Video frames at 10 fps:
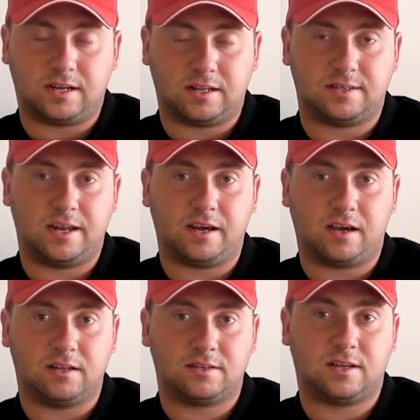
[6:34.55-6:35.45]
little
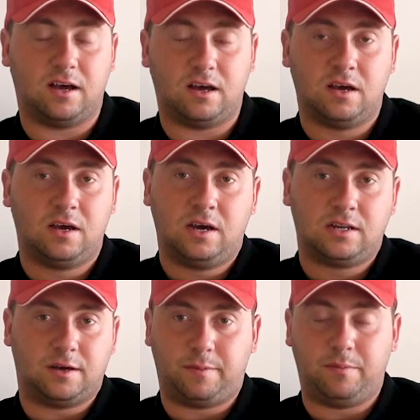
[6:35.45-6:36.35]
syndicates,
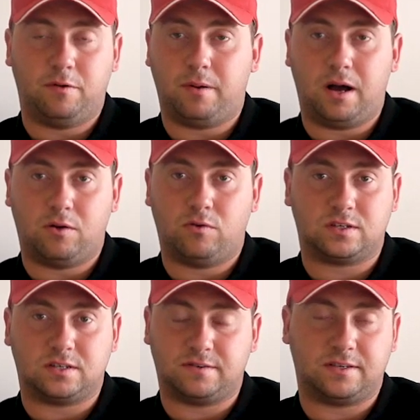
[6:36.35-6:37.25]
to people buying
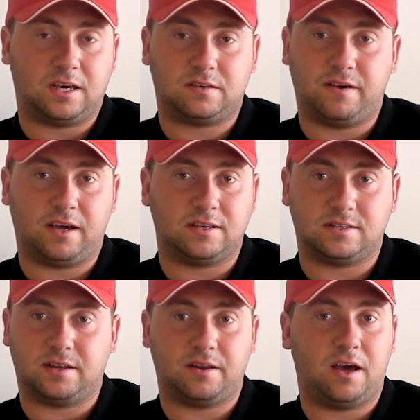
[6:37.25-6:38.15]
horses for six
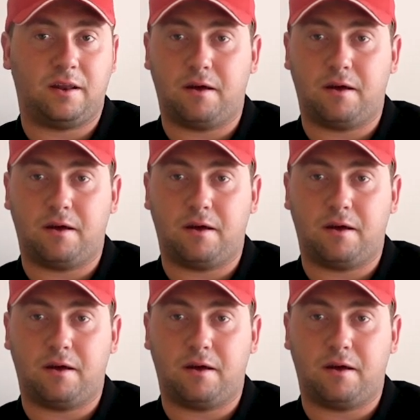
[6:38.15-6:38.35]
figures and